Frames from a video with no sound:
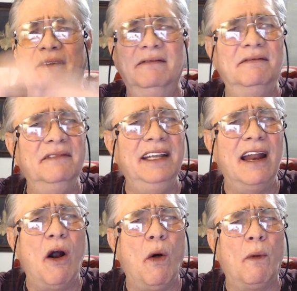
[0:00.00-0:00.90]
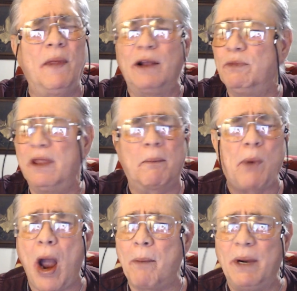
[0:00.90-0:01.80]
you know, the, the
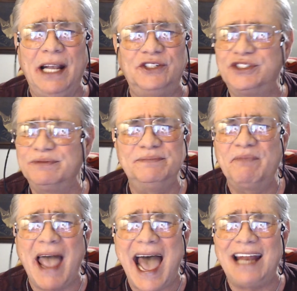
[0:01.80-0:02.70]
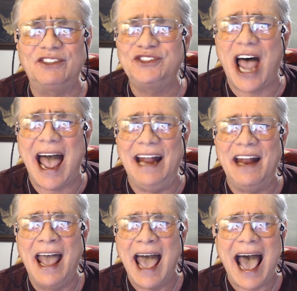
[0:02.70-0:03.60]
property's out of sight,
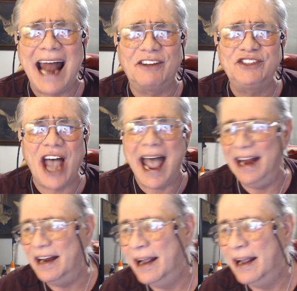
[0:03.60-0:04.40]
out of sight.